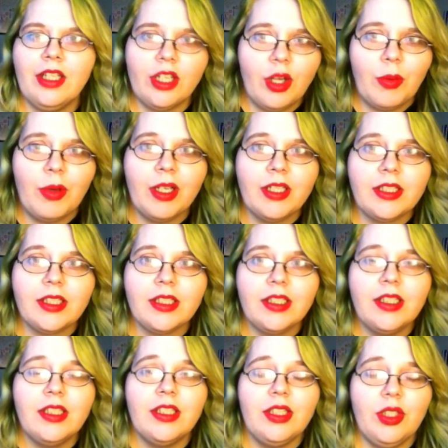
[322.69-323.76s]
you know what?
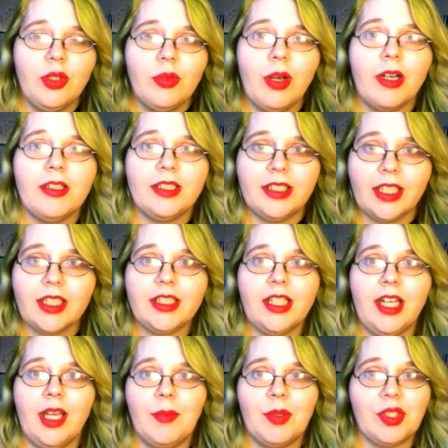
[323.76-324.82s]
You are sick
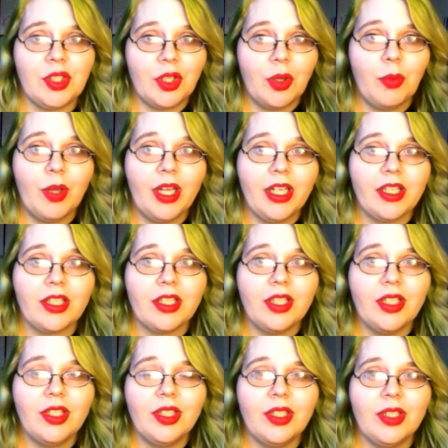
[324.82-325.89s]
today, but you know what?
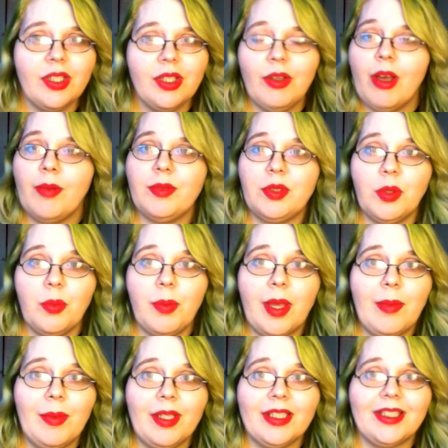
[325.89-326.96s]
You have two
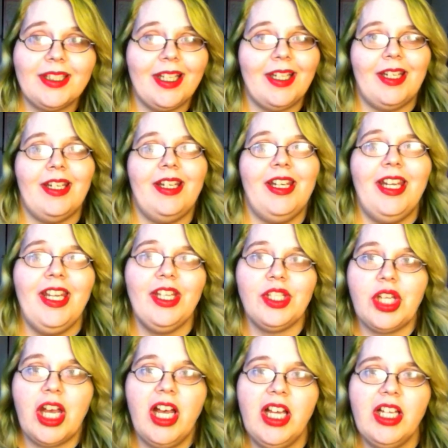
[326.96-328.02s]
babies that
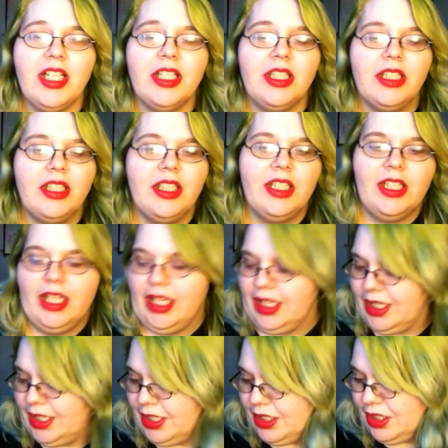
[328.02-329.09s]
need ya,
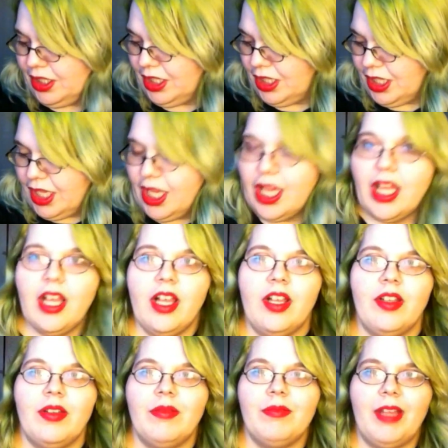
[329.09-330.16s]
and
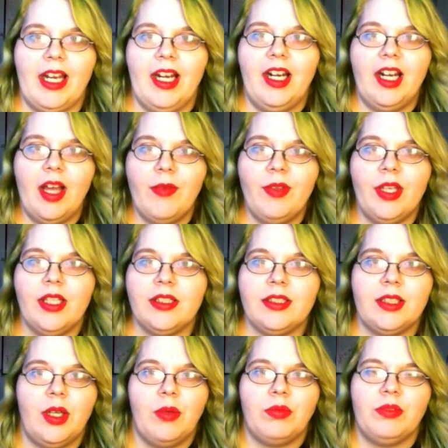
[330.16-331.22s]
they love ya,
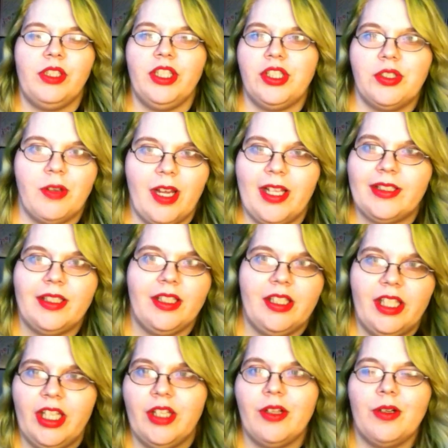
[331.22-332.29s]
so get your ass
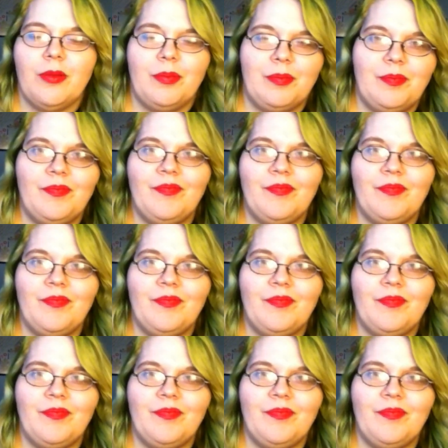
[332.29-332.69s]
in gear.